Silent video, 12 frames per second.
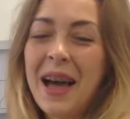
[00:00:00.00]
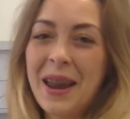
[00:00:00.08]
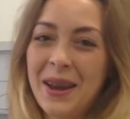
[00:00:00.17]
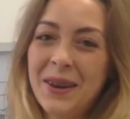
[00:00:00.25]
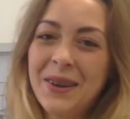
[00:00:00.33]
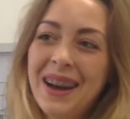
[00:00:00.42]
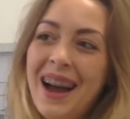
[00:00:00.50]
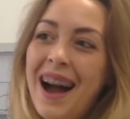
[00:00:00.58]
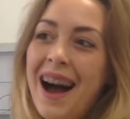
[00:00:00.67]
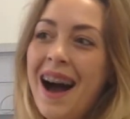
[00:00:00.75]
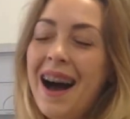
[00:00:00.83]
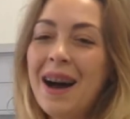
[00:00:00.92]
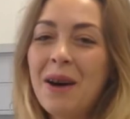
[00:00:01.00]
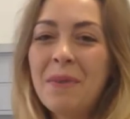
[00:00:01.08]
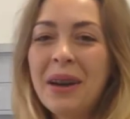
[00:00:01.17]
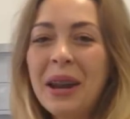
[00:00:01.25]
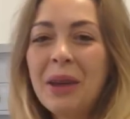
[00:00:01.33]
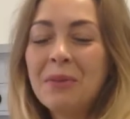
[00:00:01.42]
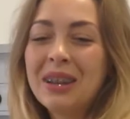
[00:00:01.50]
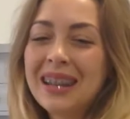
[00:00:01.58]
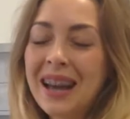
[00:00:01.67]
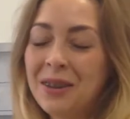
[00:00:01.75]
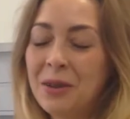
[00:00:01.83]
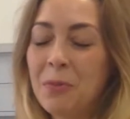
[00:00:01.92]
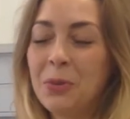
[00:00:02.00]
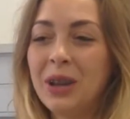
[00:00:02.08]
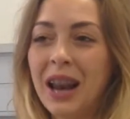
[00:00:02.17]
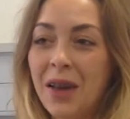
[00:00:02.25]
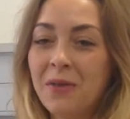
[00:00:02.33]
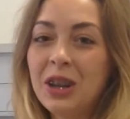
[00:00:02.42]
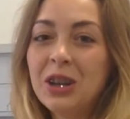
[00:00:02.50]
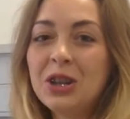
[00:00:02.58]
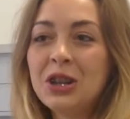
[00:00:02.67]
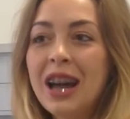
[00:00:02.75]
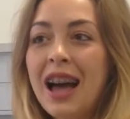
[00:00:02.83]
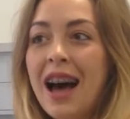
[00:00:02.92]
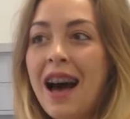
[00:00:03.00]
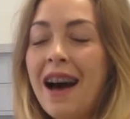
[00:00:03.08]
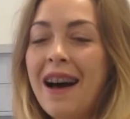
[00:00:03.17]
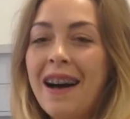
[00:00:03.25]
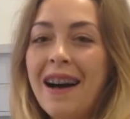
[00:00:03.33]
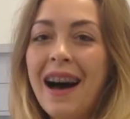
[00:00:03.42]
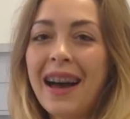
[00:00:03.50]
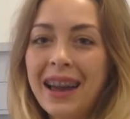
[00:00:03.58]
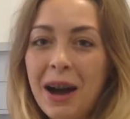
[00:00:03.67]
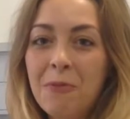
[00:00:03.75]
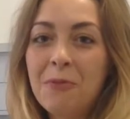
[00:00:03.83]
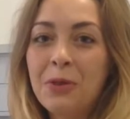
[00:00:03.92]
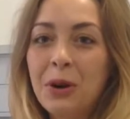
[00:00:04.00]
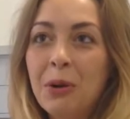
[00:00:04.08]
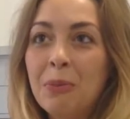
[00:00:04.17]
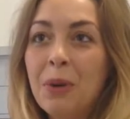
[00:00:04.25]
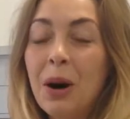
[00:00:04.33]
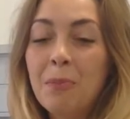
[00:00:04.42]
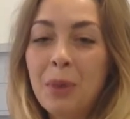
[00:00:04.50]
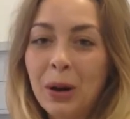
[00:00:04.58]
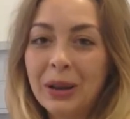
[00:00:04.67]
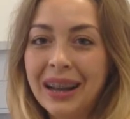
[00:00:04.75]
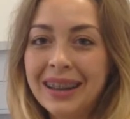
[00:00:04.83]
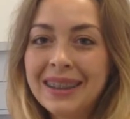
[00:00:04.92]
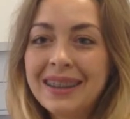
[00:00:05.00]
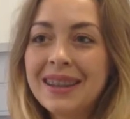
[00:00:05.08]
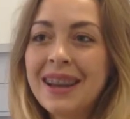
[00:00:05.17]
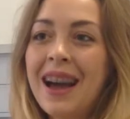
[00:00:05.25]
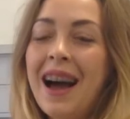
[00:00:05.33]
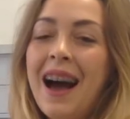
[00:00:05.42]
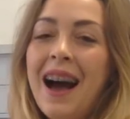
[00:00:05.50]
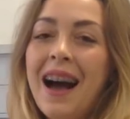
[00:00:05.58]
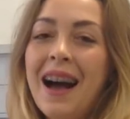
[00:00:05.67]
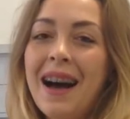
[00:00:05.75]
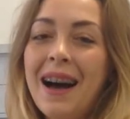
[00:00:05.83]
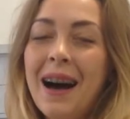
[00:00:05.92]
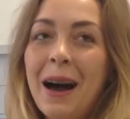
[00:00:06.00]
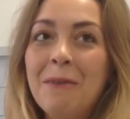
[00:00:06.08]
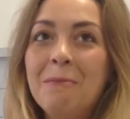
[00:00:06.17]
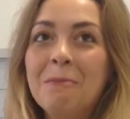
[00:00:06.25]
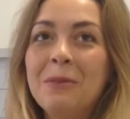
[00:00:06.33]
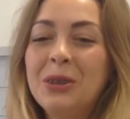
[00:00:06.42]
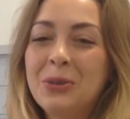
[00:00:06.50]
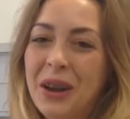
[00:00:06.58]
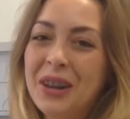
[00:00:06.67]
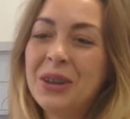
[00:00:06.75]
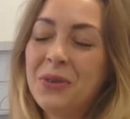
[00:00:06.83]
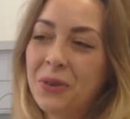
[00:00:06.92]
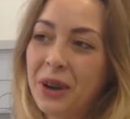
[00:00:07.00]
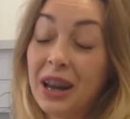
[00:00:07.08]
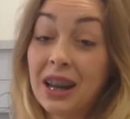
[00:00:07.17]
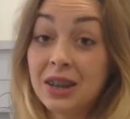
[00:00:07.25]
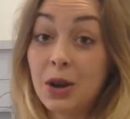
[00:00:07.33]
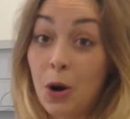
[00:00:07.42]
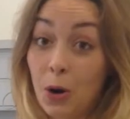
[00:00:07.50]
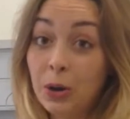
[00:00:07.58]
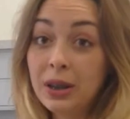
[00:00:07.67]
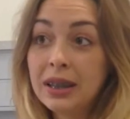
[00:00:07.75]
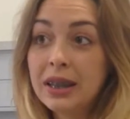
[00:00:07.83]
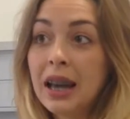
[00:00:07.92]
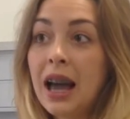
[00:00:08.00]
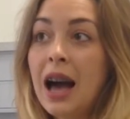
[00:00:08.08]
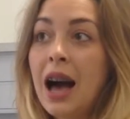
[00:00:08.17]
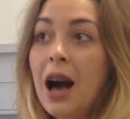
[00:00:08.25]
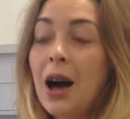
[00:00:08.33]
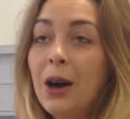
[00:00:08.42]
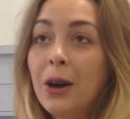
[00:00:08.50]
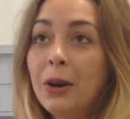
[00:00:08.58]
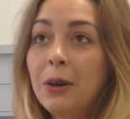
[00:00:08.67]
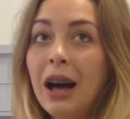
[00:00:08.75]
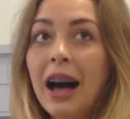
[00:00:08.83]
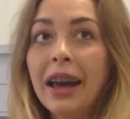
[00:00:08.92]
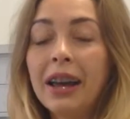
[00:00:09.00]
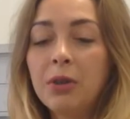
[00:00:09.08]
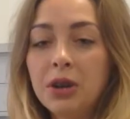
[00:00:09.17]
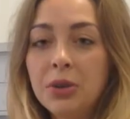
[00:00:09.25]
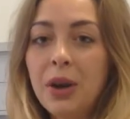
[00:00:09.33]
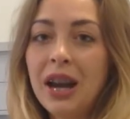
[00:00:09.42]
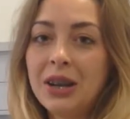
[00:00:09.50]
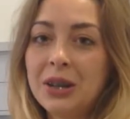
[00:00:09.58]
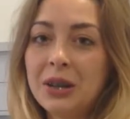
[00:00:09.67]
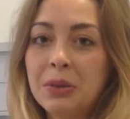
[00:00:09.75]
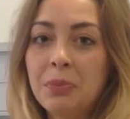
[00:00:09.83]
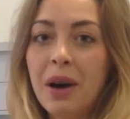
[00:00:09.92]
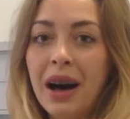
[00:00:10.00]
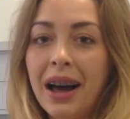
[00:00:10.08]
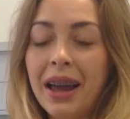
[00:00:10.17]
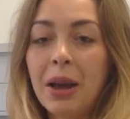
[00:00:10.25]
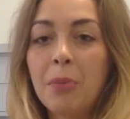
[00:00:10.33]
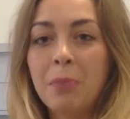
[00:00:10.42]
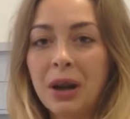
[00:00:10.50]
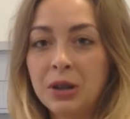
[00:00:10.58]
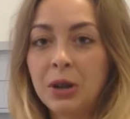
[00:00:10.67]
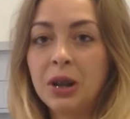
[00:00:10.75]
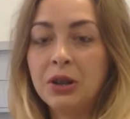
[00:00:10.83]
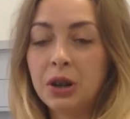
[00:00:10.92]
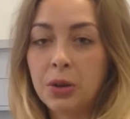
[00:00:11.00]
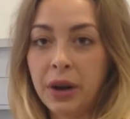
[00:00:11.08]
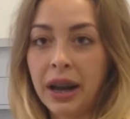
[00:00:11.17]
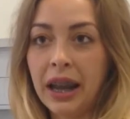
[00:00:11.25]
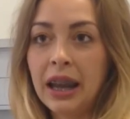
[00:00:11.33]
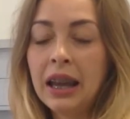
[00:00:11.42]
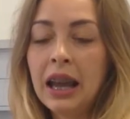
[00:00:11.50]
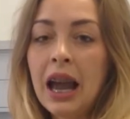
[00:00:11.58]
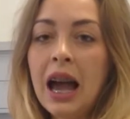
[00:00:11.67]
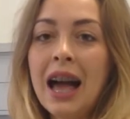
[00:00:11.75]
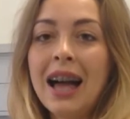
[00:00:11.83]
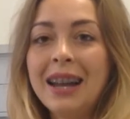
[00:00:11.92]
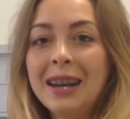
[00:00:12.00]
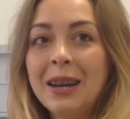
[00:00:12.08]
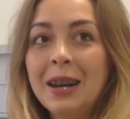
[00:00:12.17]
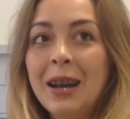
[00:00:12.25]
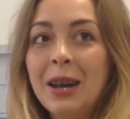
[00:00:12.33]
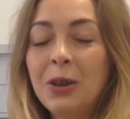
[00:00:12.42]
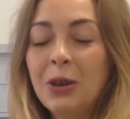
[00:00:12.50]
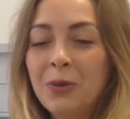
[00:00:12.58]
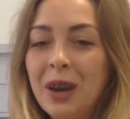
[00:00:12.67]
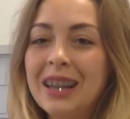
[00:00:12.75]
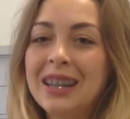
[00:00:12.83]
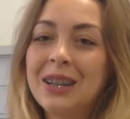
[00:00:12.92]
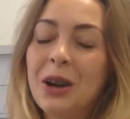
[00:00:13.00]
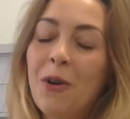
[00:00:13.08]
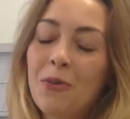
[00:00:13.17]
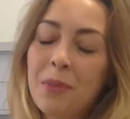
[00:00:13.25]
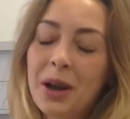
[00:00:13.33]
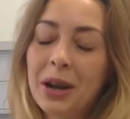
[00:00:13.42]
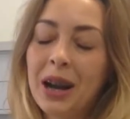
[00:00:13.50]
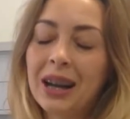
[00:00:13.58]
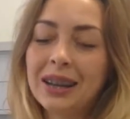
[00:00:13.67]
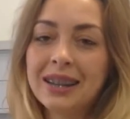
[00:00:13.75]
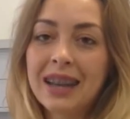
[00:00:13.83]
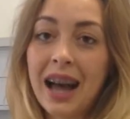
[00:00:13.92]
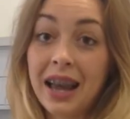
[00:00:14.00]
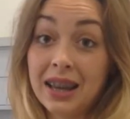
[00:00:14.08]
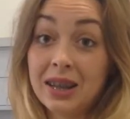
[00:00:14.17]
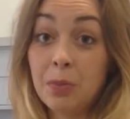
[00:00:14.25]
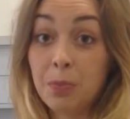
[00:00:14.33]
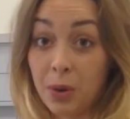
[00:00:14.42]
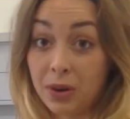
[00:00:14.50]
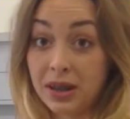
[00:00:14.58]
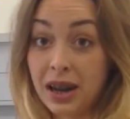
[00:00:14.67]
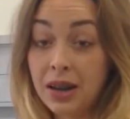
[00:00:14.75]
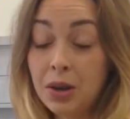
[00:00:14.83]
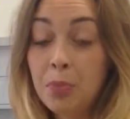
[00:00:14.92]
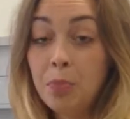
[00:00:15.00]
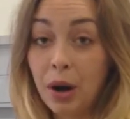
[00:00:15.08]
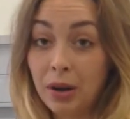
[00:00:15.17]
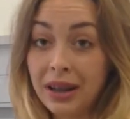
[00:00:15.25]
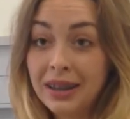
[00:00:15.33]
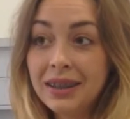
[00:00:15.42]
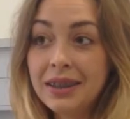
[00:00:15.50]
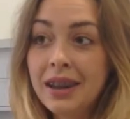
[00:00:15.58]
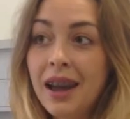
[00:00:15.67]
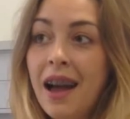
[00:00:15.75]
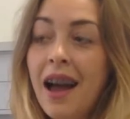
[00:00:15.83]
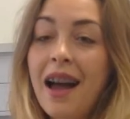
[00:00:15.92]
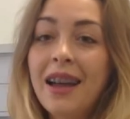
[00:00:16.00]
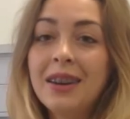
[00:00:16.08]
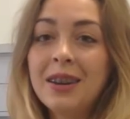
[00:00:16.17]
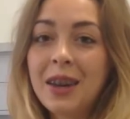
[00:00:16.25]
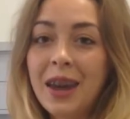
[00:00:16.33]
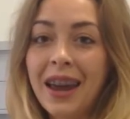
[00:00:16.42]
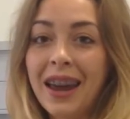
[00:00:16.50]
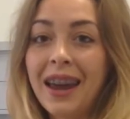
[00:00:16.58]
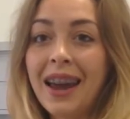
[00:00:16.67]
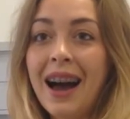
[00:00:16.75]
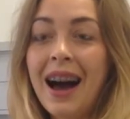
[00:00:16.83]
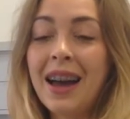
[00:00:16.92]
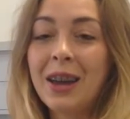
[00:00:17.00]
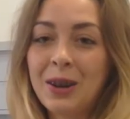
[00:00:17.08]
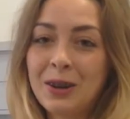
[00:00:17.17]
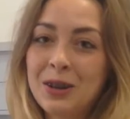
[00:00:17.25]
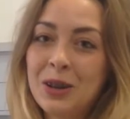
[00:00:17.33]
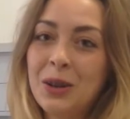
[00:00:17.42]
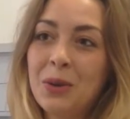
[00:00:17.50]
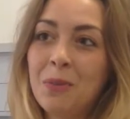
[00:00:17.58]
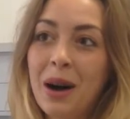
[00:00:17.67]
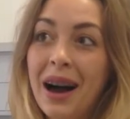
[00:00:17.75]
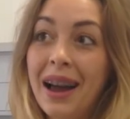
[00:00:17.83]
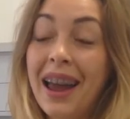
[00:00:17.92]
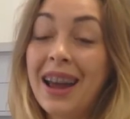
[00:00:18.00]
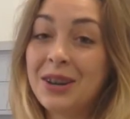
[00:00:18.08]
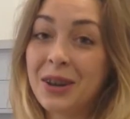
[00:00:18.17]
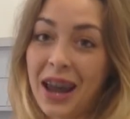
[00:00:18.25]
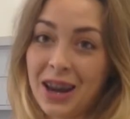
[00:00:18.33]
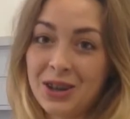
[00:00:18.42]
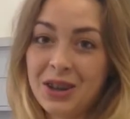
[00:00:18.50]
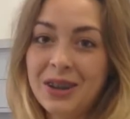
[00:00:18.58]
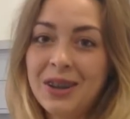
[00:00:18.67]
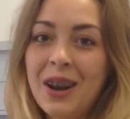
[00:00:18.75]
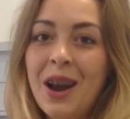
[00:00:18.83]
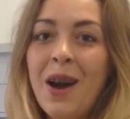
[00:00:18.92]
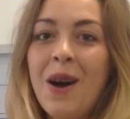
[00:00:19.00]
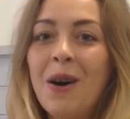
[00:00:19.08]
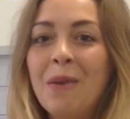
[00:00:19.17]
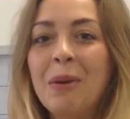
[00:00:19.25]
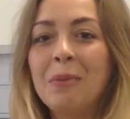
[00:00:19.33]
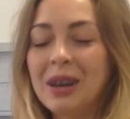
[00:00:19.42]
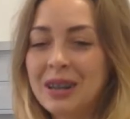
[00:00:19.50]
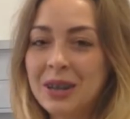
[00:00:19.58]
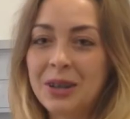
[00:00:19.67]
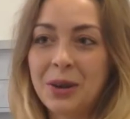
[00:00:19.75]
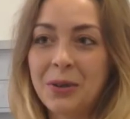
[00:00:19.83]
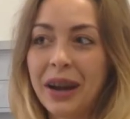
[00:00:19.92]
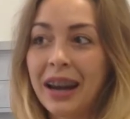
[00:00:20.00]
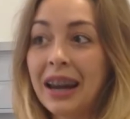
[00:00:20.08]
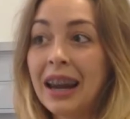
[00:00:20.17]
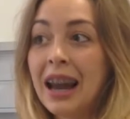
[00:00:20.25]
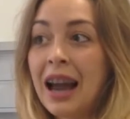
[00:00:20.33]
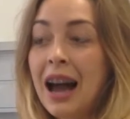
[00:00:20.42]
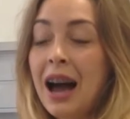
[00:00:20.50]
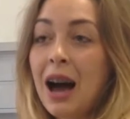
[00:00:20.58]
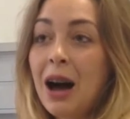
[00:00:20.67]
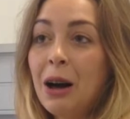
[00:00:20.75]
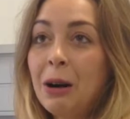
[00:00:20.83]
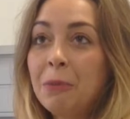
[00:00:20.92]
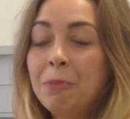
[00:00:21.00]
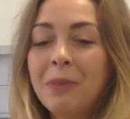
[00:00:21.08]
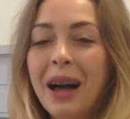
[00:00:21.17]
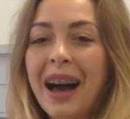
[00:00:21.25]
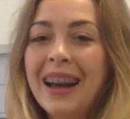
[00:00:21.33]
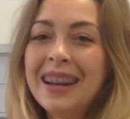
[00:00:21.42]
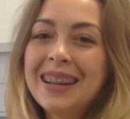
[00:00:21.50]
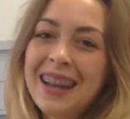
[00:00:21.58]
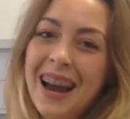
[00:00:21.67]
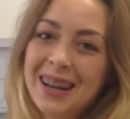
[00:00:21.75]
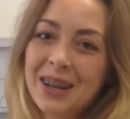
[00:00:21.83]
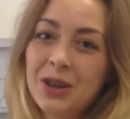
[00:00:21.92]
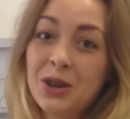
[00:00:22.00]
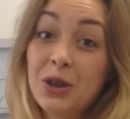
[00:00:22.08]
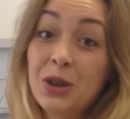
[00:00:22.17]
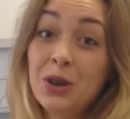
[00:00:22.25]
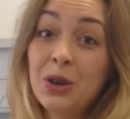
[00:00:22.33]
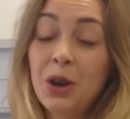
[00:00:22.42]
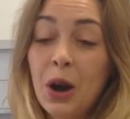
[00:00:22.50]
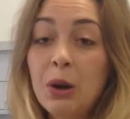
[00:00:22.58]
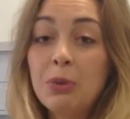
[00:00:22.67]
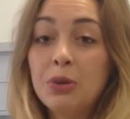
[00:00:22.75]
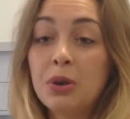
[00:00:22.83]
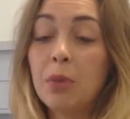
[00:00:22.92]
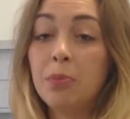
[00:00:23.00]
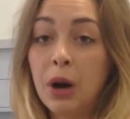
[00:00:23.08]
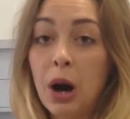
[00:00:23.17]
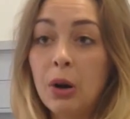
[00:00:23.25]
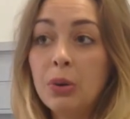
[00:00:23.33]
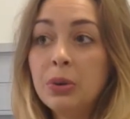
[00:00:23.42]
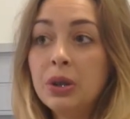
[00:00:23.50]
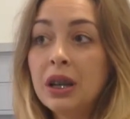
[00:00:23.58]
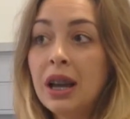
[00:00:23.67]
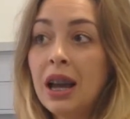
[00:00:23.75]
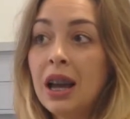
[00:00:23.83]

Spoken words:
Hello, my name is Anna Pudelewicz. I come from Poland. I'm 23 years old. I graduated my bachelor degree in the University of Medical Science in Poznań, Poland. And here I continue my education on my master degree. I decided to go to abroad